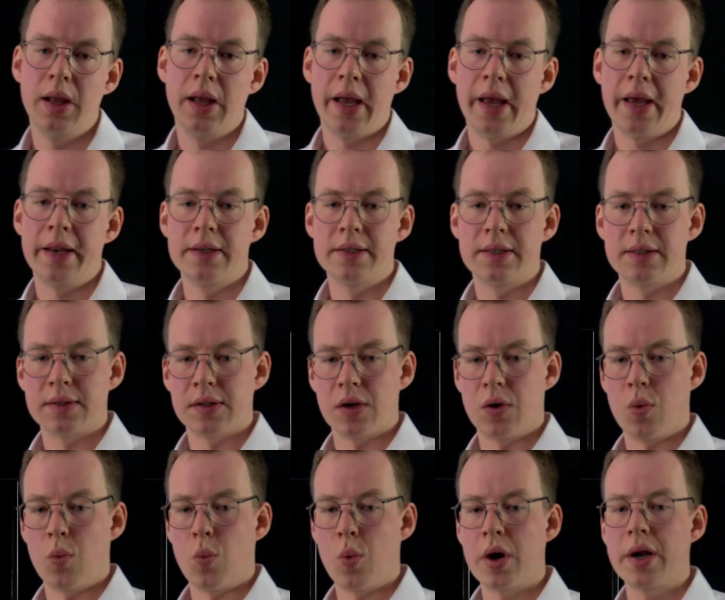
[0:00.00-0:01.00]
And so
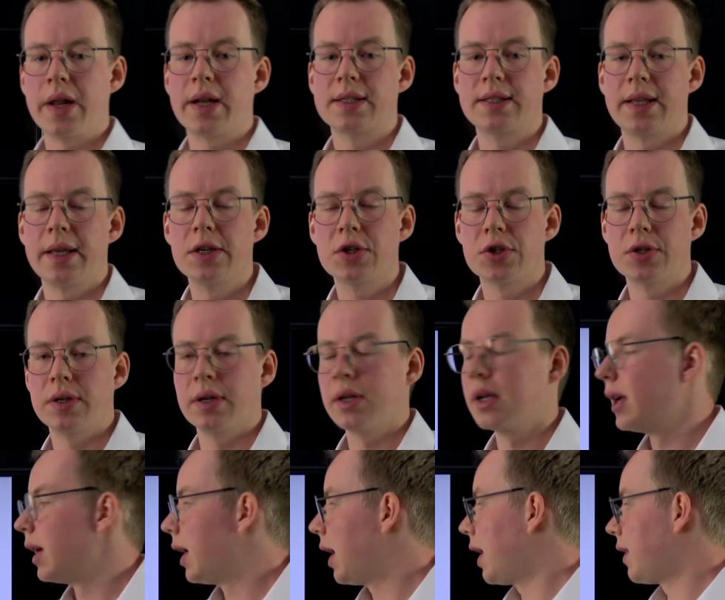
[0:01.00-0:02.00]
one extension
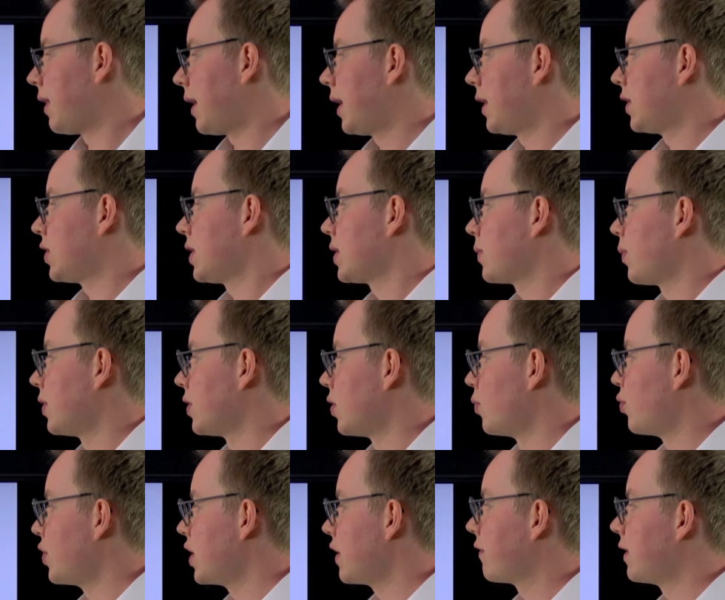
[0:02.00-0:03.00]
that I just want to
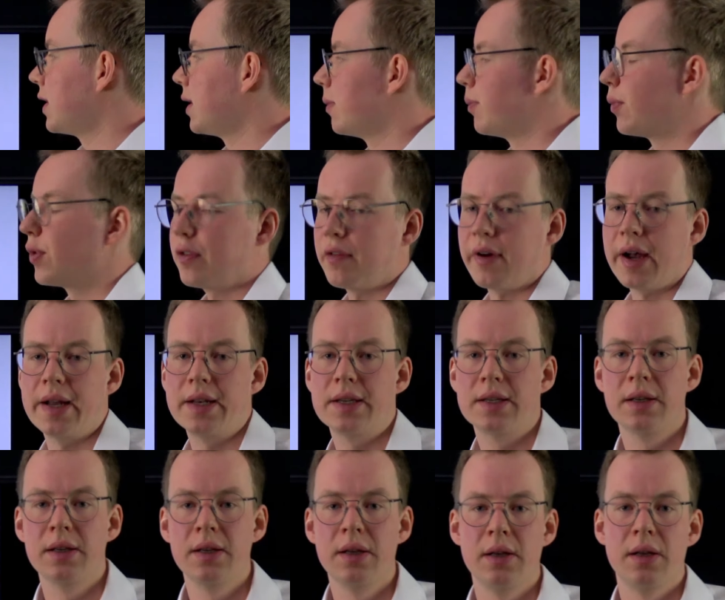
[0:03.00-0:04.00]
briefly provide
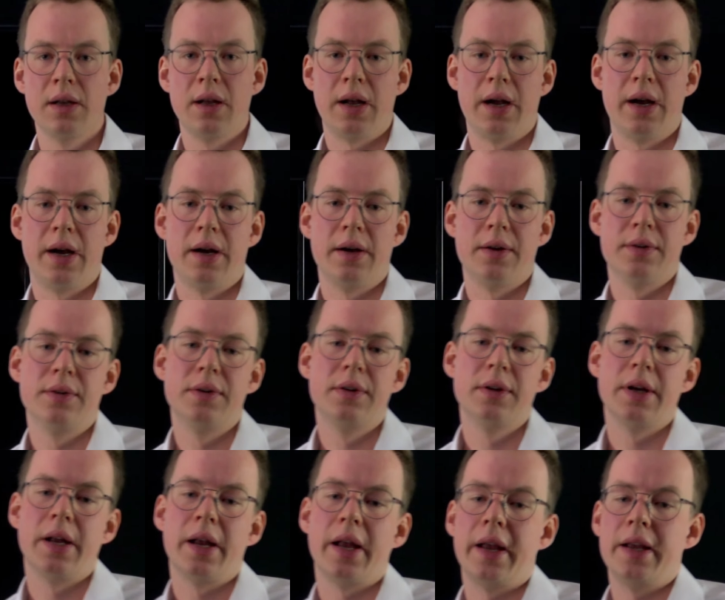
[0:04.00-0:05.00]

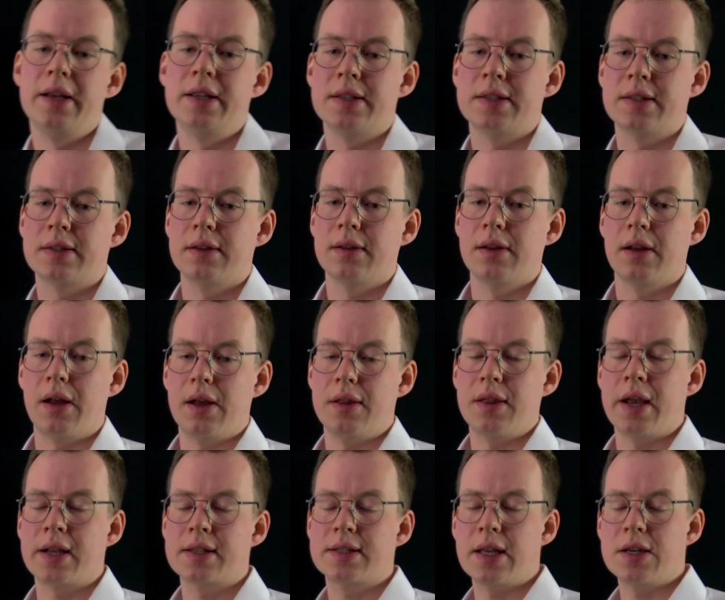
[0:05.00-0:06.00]
is an
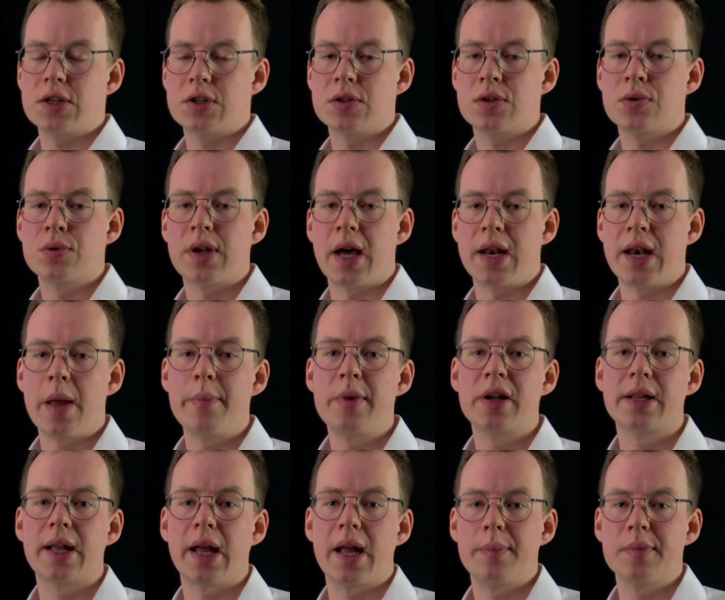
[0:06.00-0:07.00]
extension to
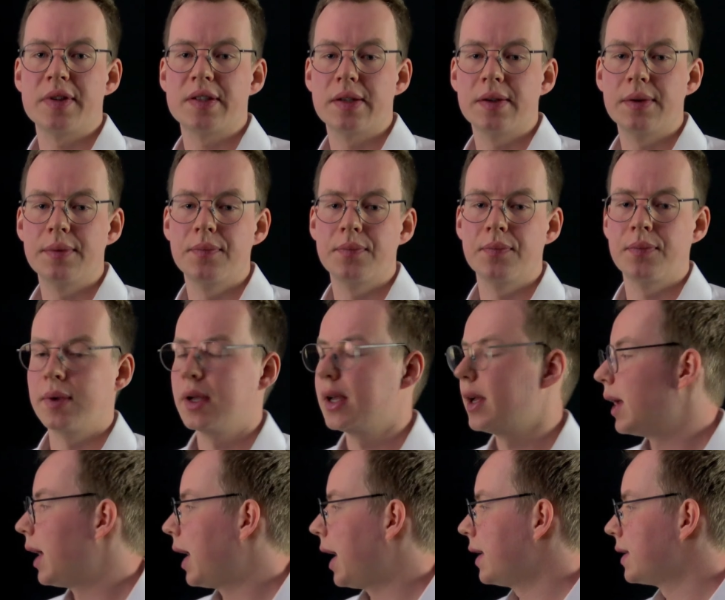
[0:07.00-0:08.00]
dynamic games.
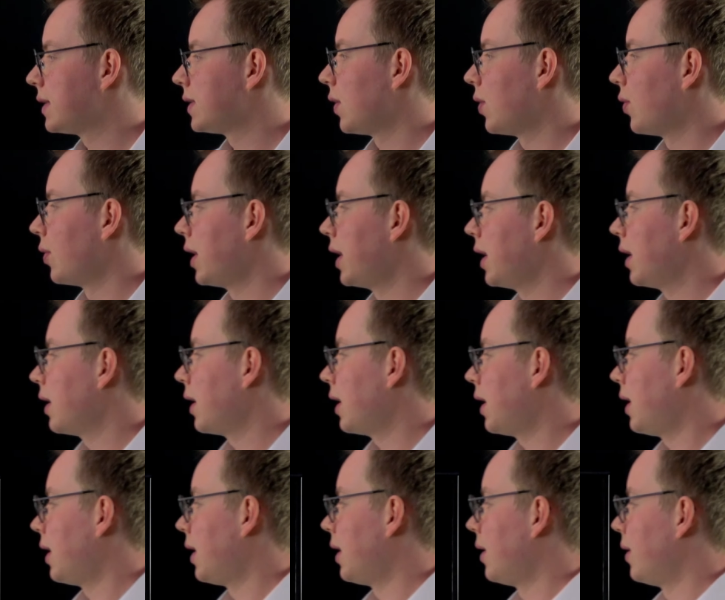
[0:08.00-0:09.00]
And so
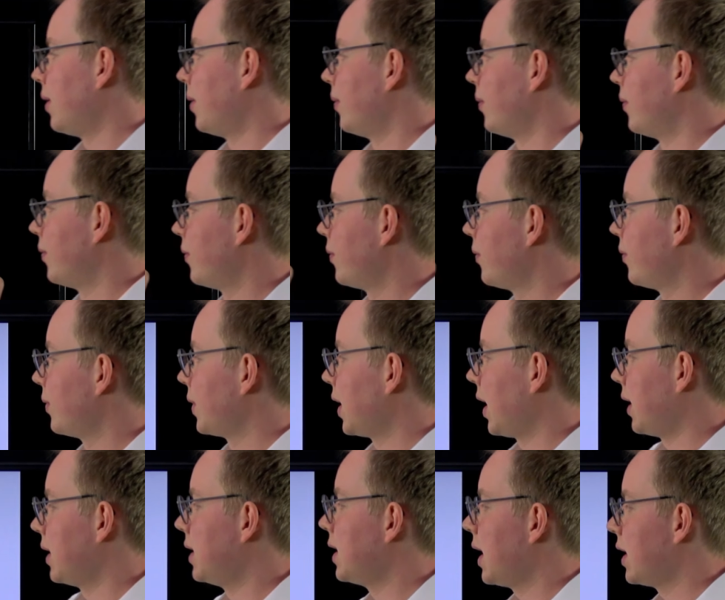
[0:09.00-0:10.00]

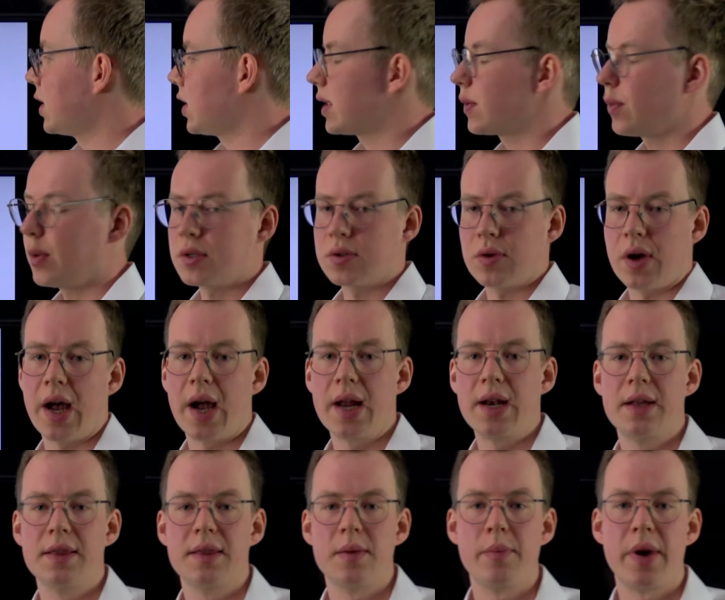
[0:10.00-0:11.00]
here I just want to
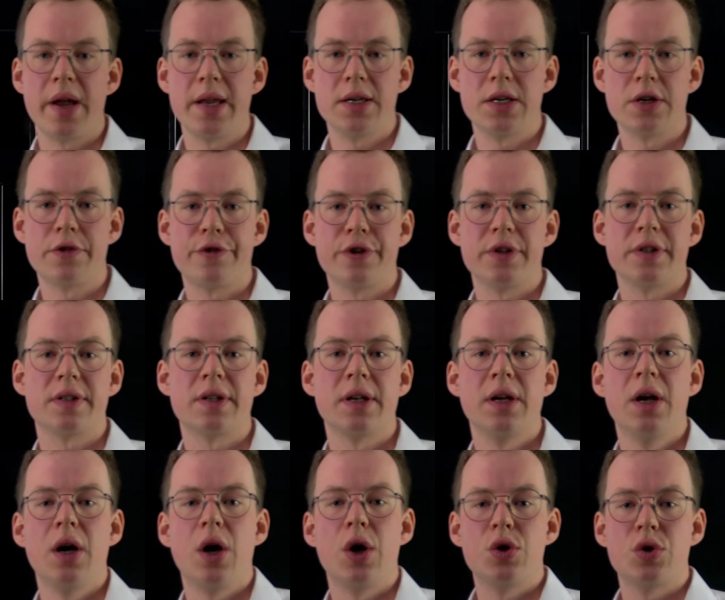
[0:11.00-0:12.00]
highlight the main difference
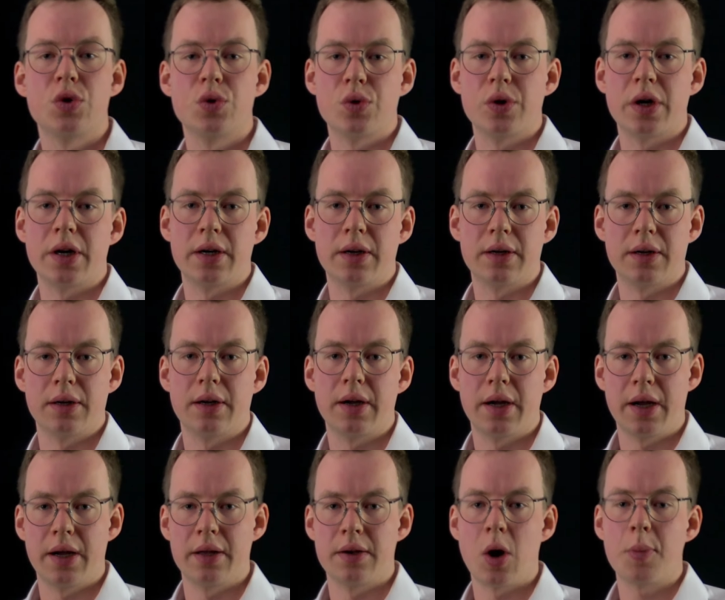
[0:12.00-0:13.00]
to
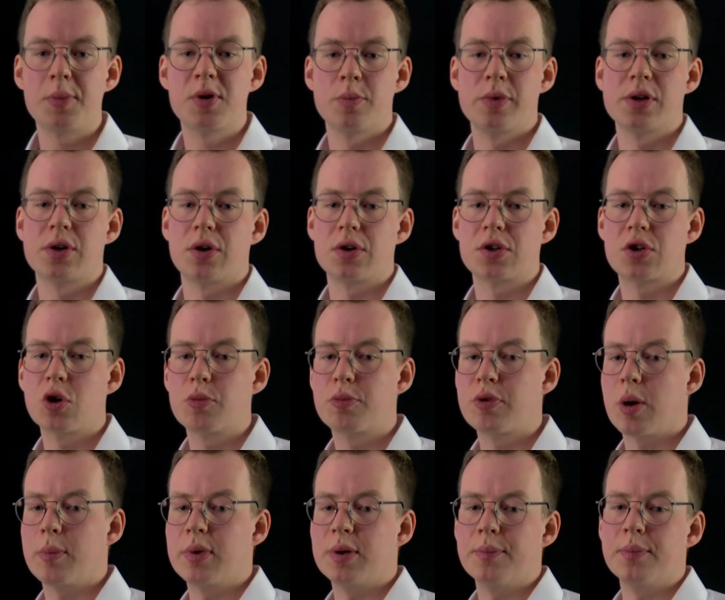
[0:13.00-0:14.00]
an optimal control
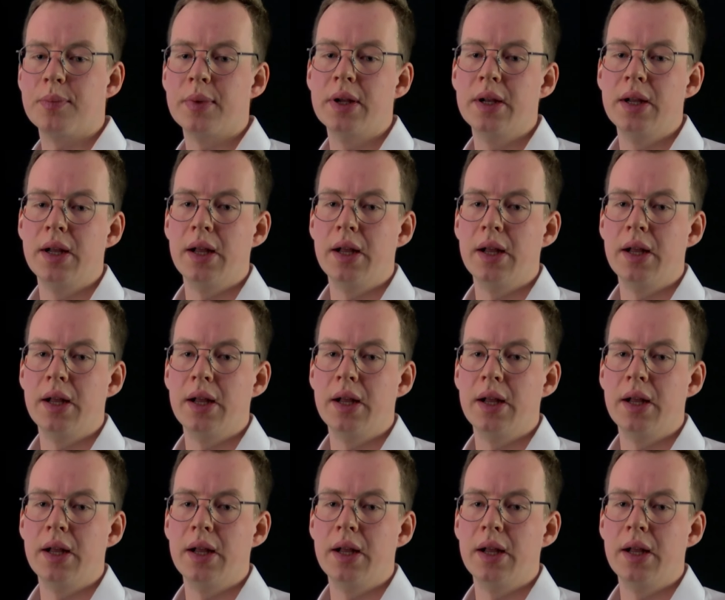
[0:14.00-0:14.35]
problem.